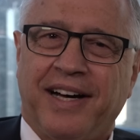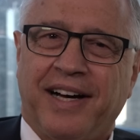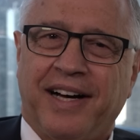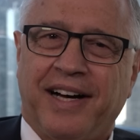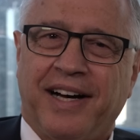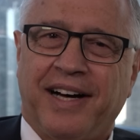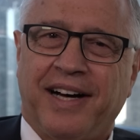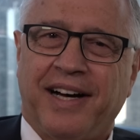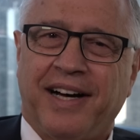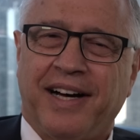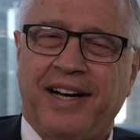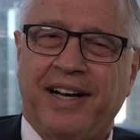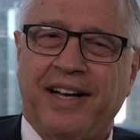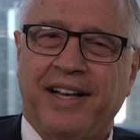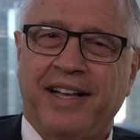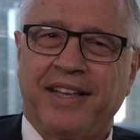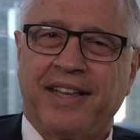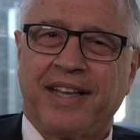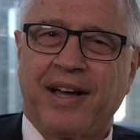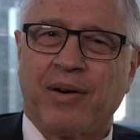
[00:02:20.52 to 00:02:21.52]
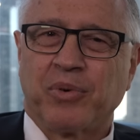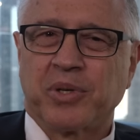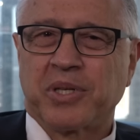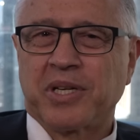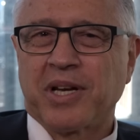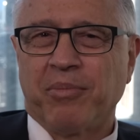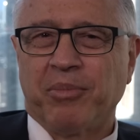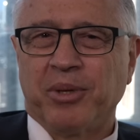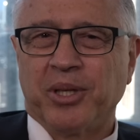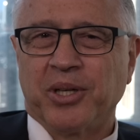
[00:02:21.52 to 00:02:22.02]
that were
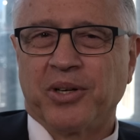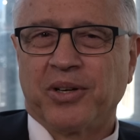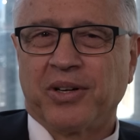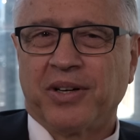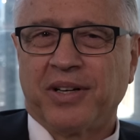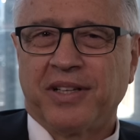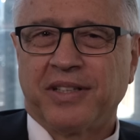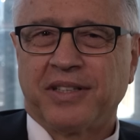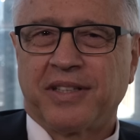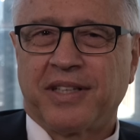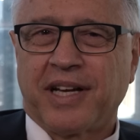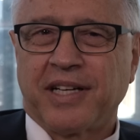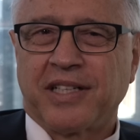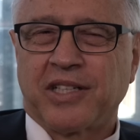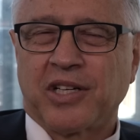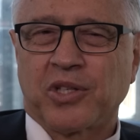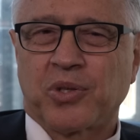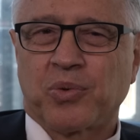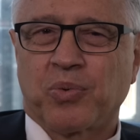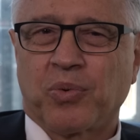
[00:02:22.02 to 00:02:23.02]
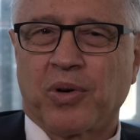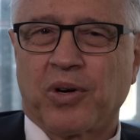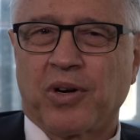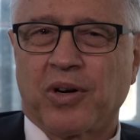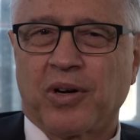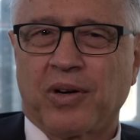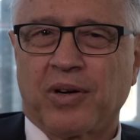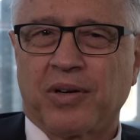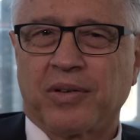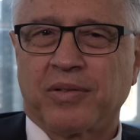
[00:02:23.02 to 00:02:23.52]
similar. They just
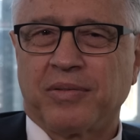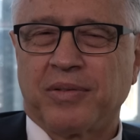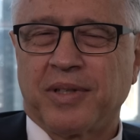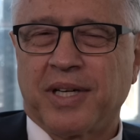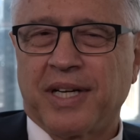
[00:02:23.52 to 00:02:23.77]
were,